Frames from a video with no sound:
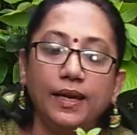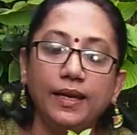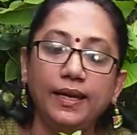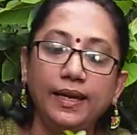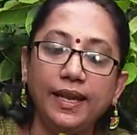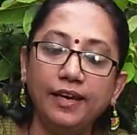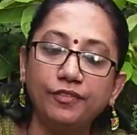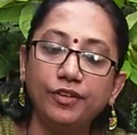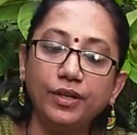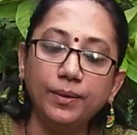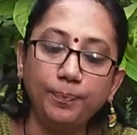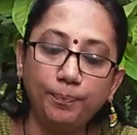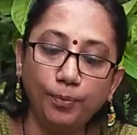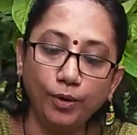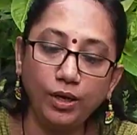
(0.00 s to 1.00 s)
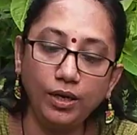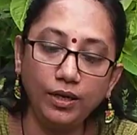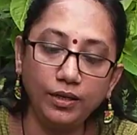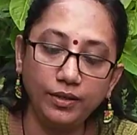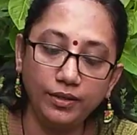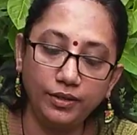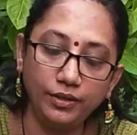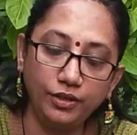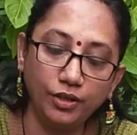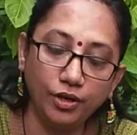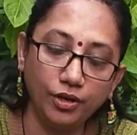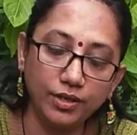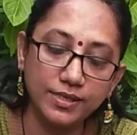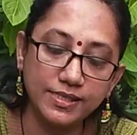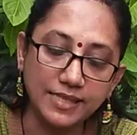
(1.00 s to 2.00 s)
Never pull
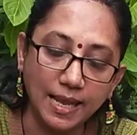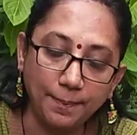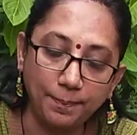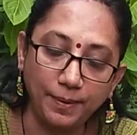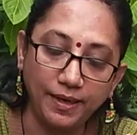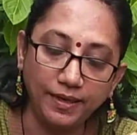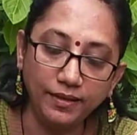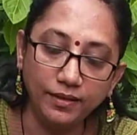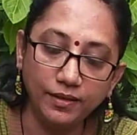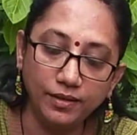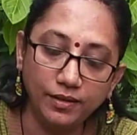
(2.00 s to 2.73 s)
your sapling